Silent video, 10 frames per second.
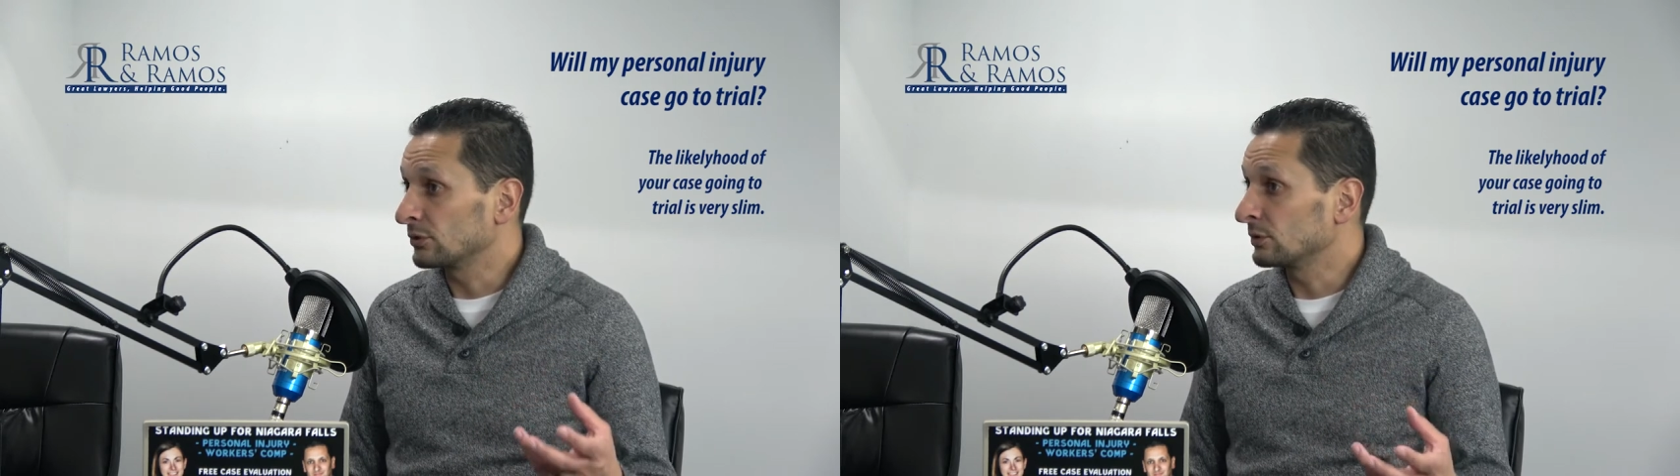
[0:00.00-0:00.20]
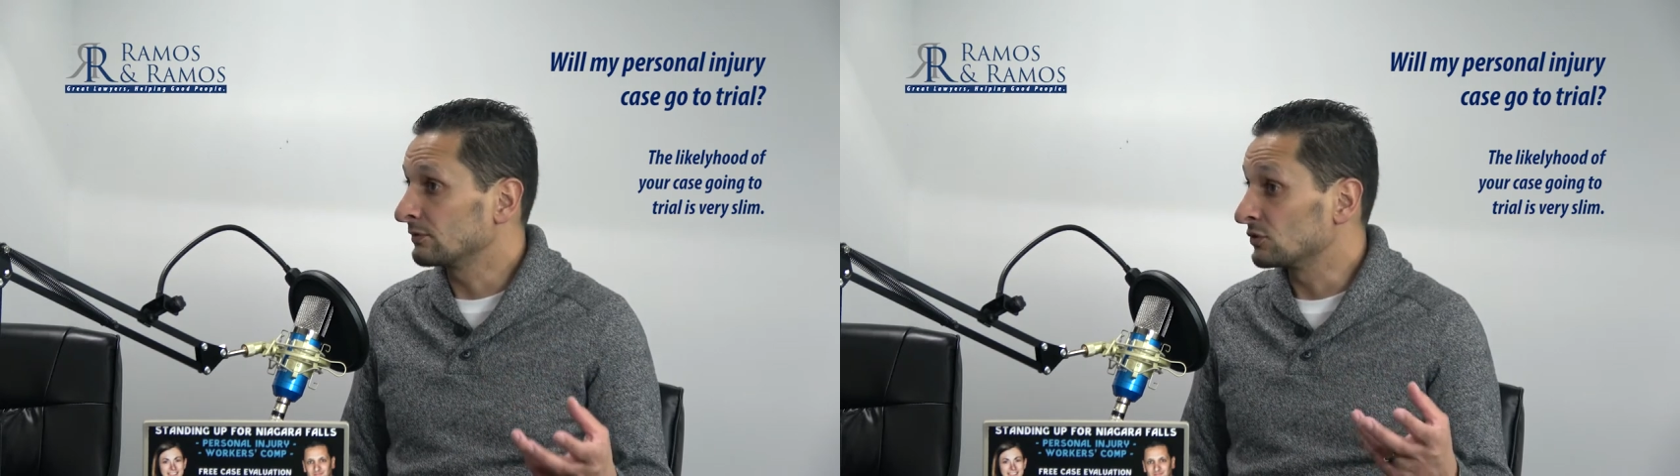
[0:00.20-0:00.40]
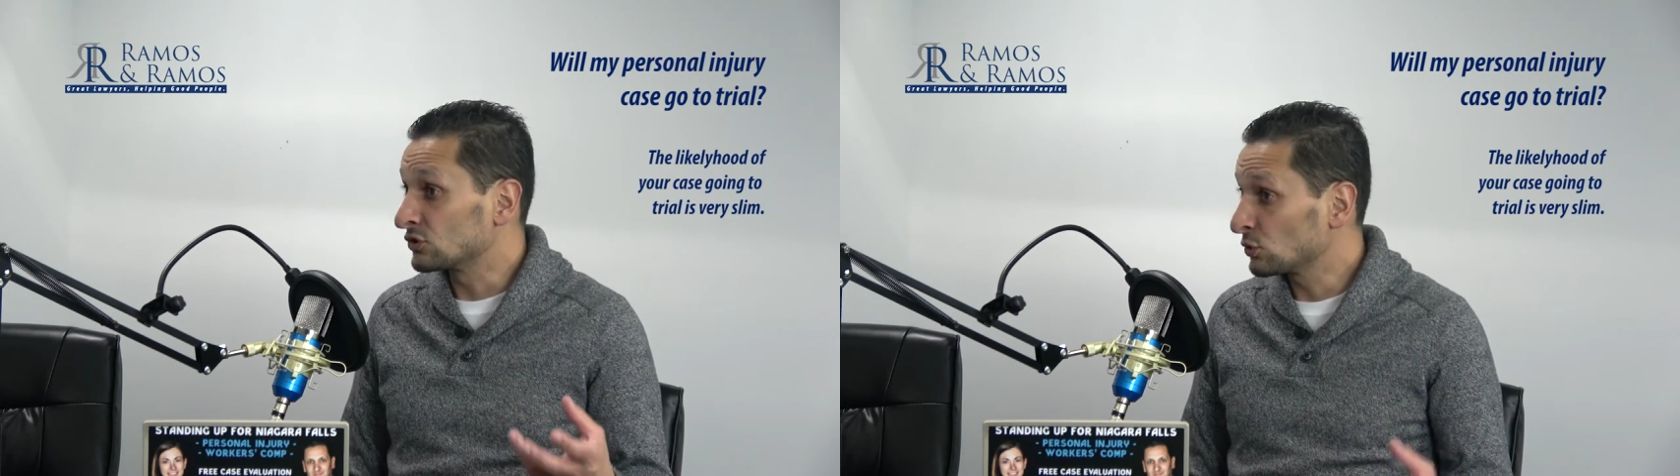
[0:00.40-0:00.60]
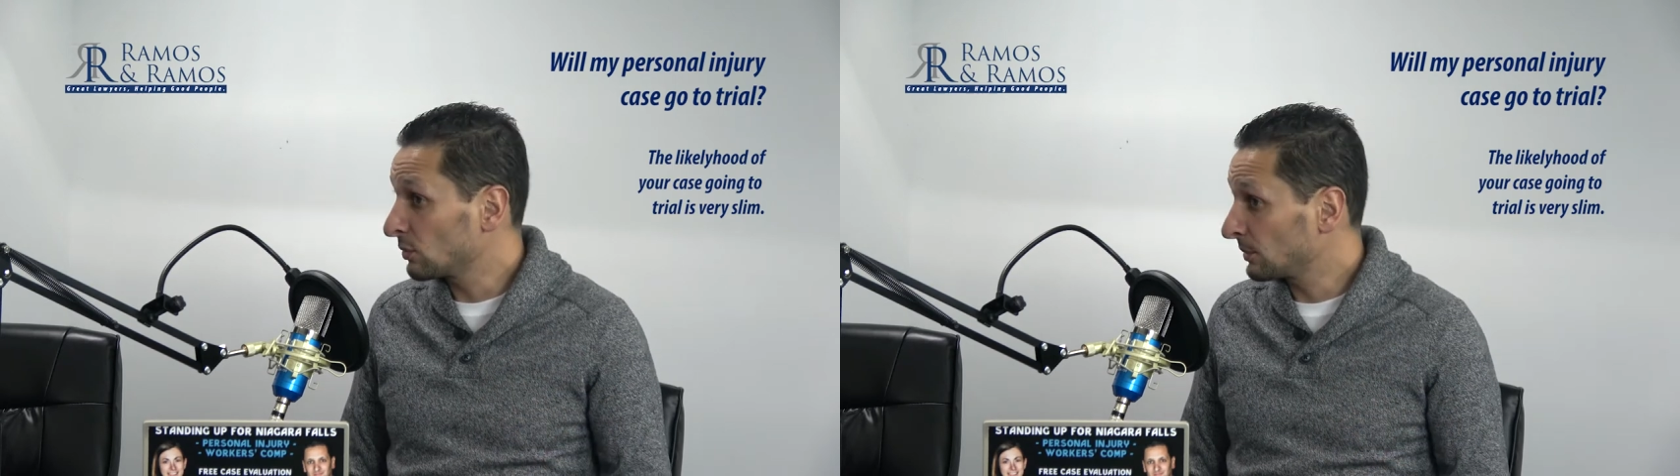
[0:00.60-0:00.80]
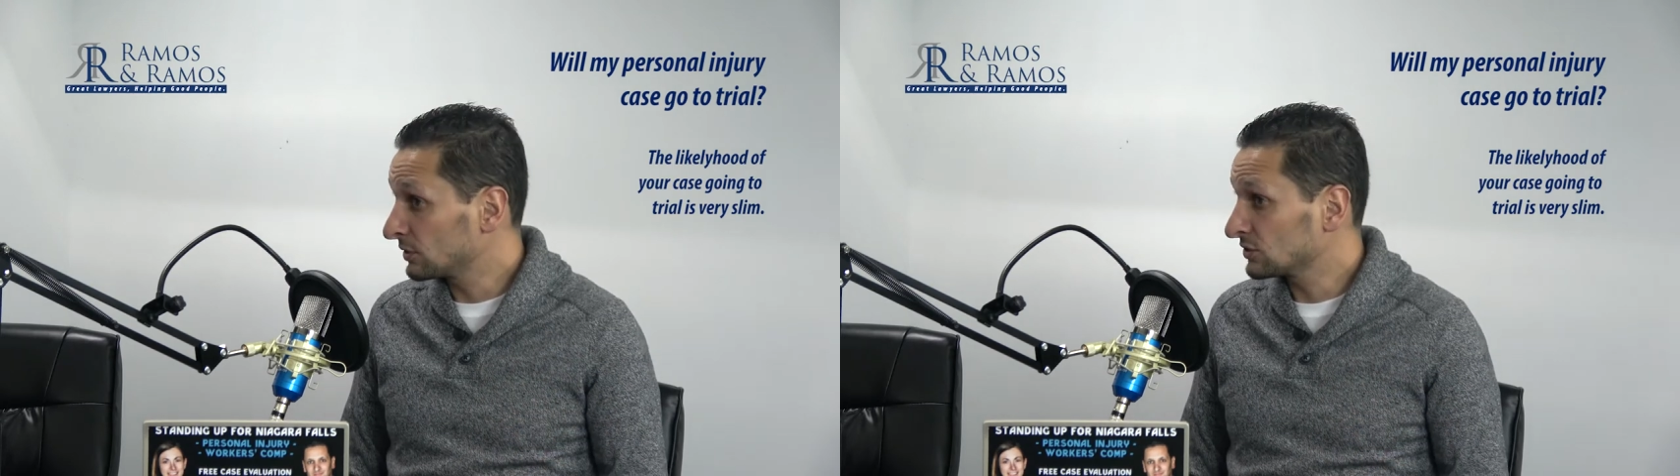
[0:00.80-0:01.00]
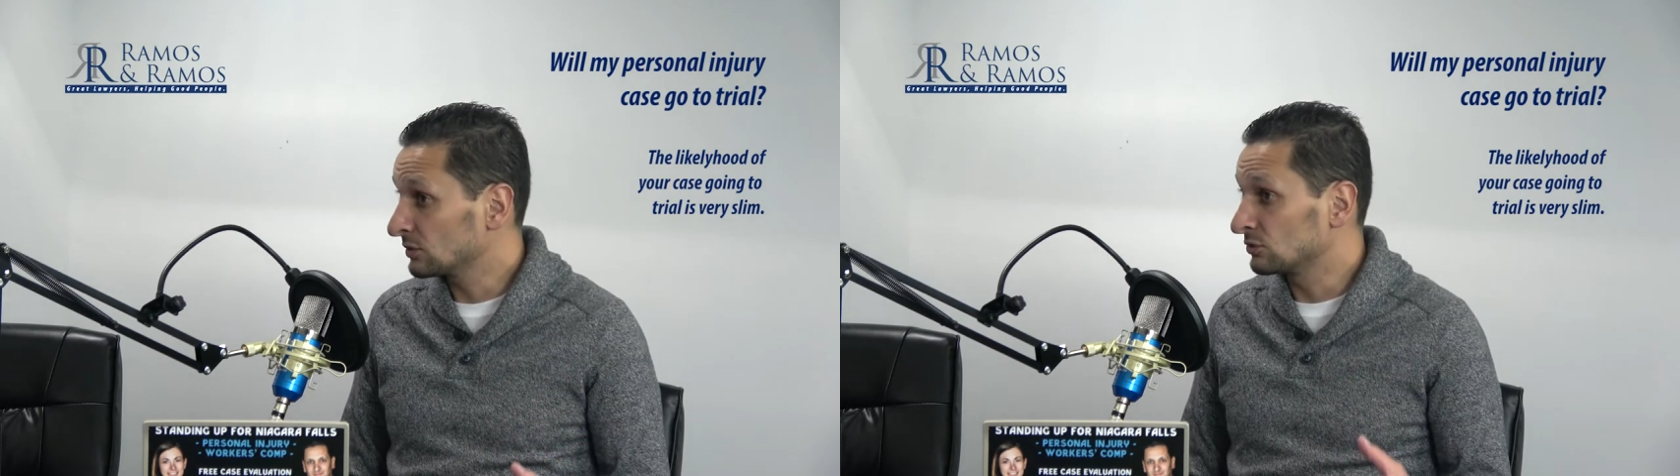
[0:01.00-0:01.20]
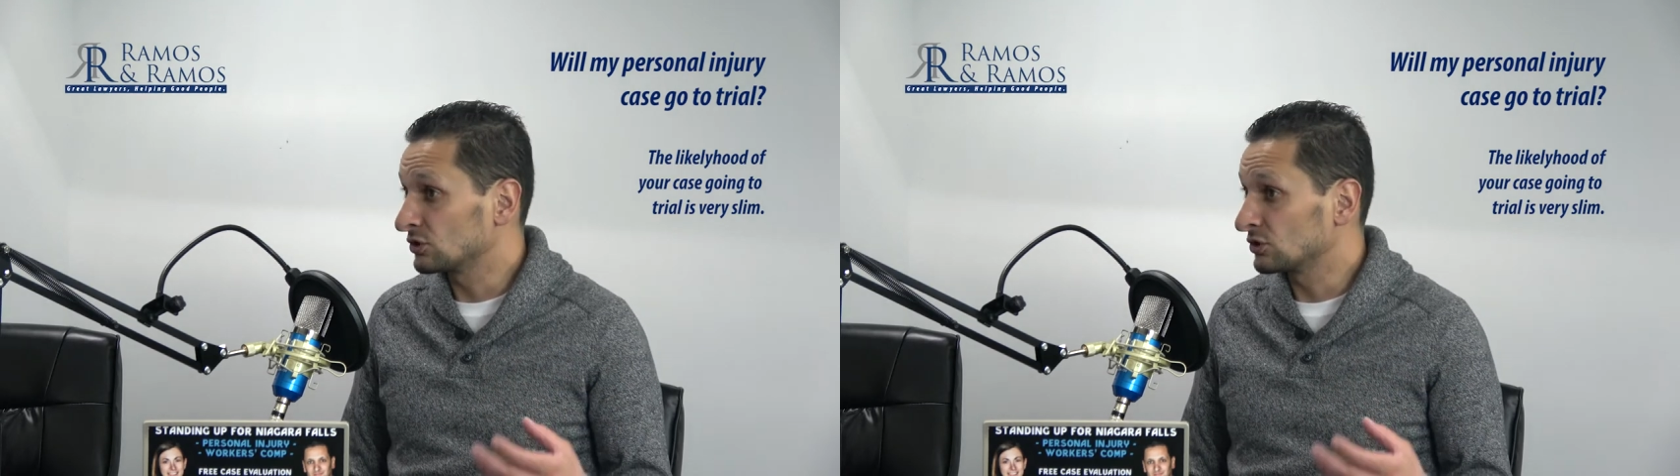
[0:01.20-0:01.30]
you even sue the person,